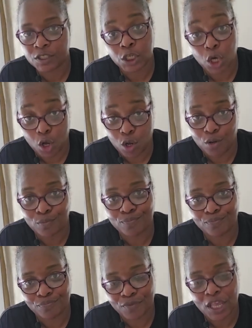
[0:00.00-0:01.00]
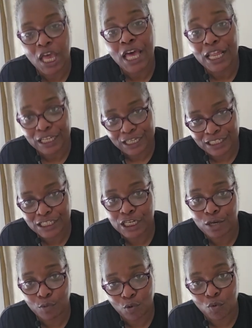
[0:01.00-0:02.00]
Y'all, lesson
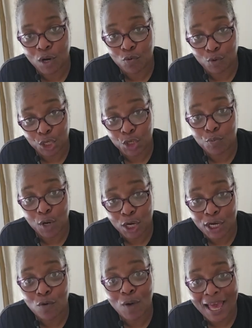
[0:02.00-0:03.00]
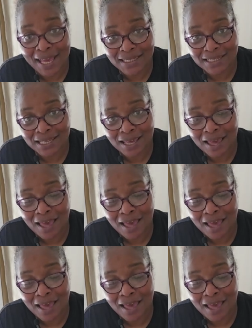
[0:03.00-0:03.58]
number one, when you burn that wax,